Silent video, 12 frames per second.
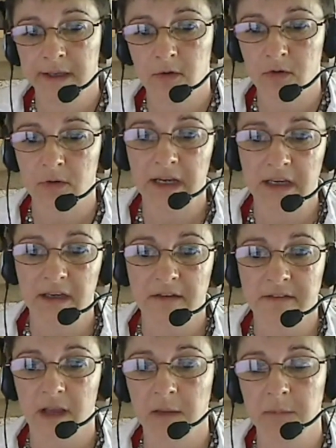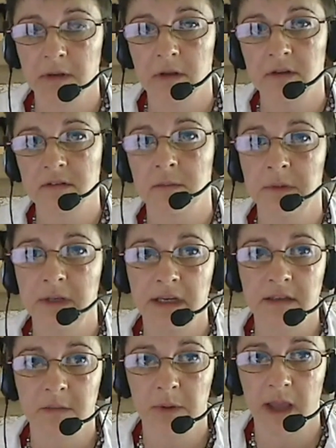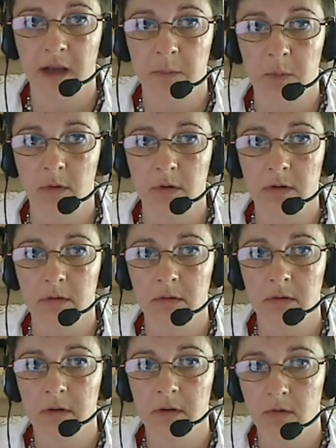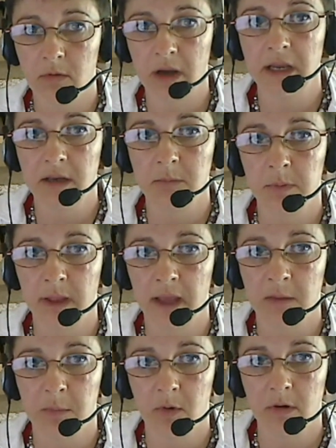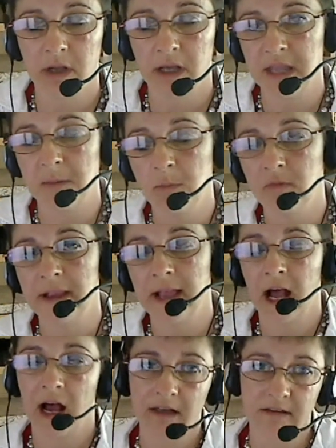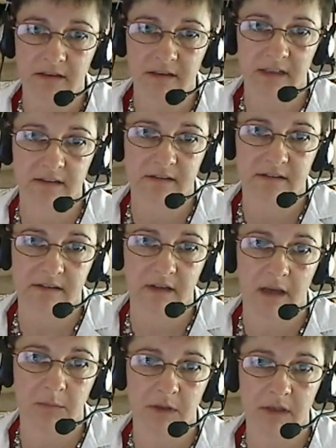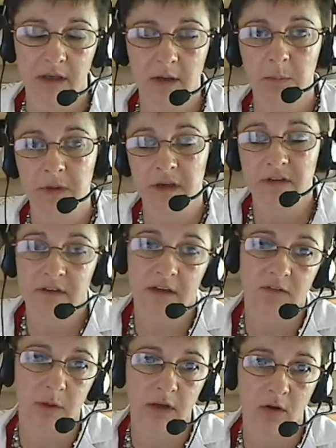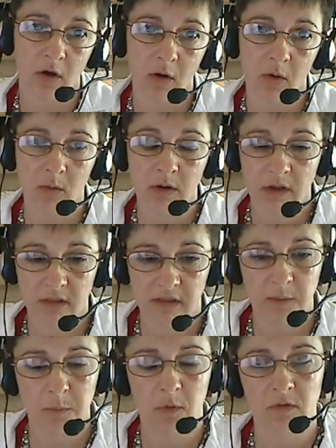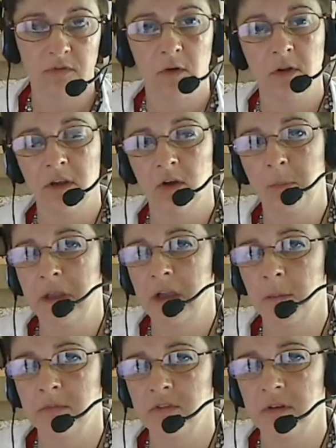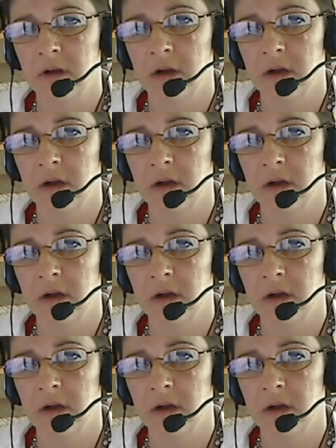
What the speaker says: creating an assignment, submitting it to Blackboard, grading it in Blackboard, and then moving on to the next assignment. Because as we know, the ePortfolio becomes